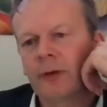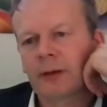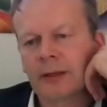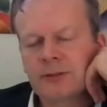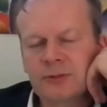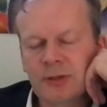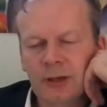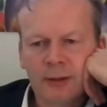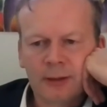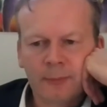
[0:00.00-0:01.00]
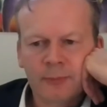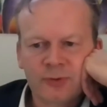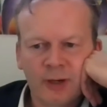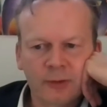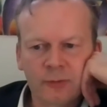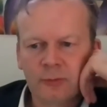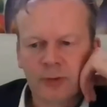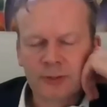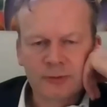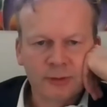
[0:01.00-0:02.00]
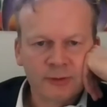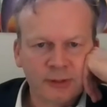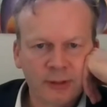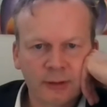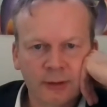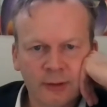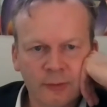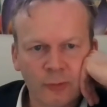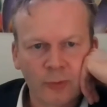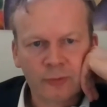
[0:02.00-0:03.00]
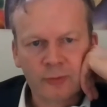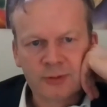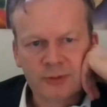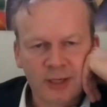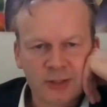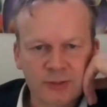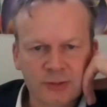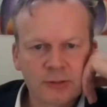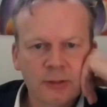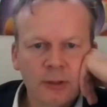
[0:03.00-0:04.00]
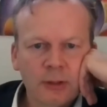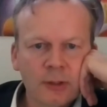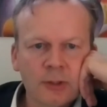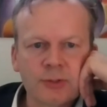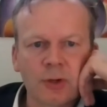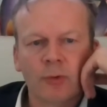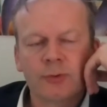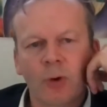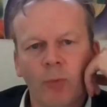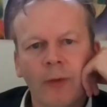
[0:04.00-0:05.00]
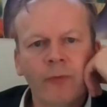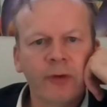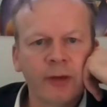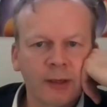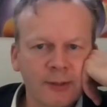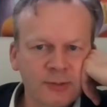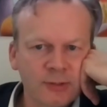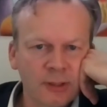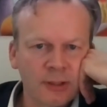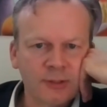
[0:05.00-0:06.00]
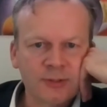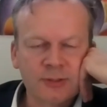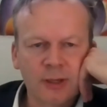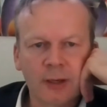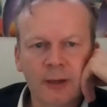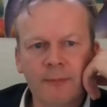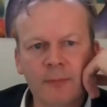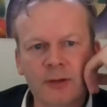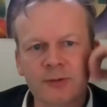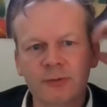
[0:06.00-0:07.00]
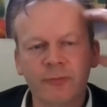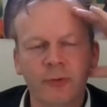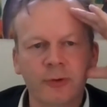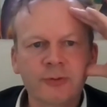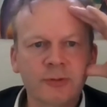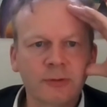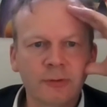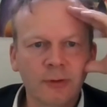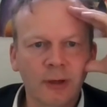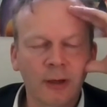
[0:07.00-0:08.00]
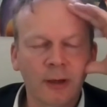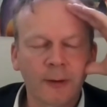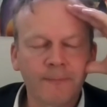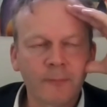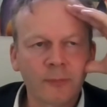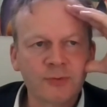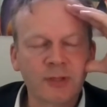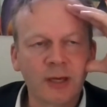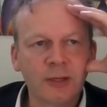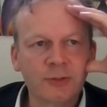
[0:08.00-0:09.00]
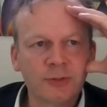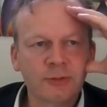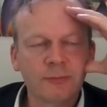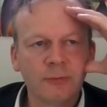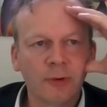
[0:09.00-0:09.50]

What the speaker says: let's let me try to answer this in 2 or 3 stages. So one thing is the first stage